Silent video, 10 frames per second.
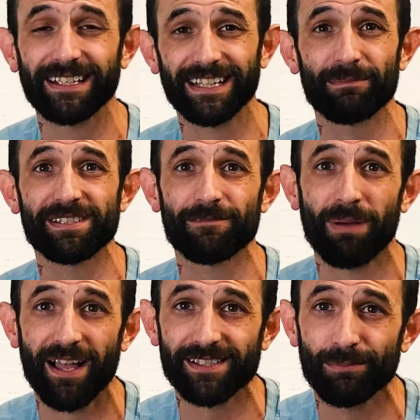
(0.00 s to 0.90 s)
limits if
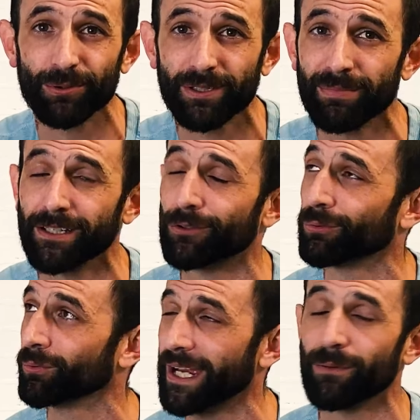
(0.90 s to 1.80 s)
possible can be a
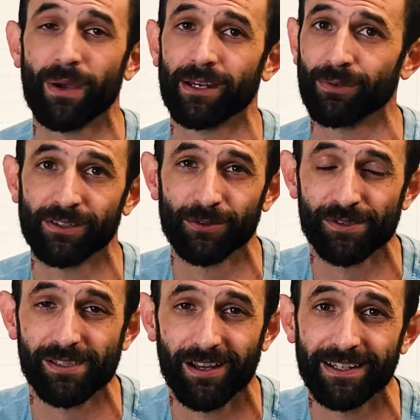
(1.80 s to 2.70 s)
great way to
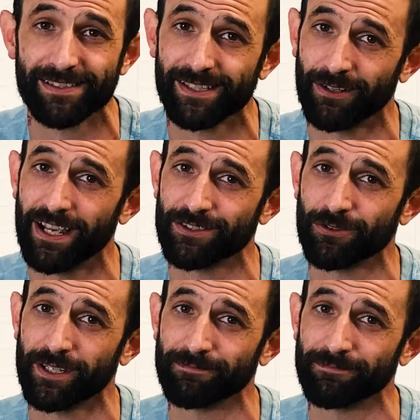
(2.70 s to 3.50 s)
reduce unnecessary eye strain.